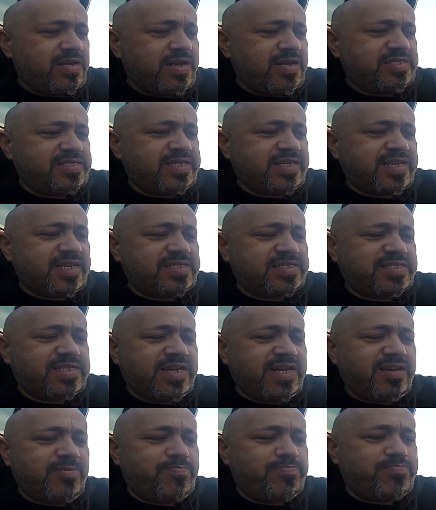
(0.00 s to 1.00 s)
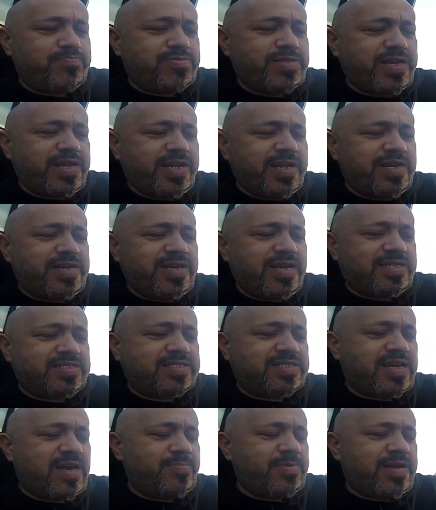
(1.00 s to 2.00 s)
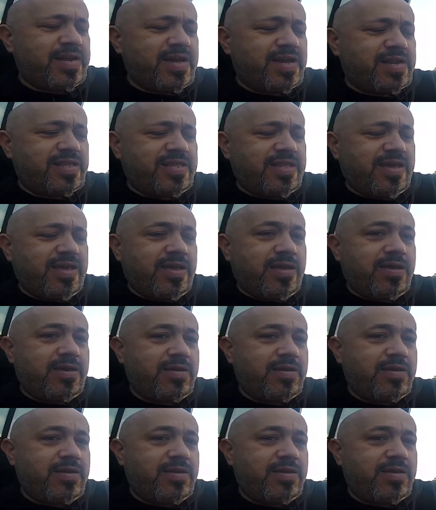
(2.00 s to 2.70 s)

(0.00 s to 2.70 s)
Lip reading: As you can see, plenty of dust coming out of there.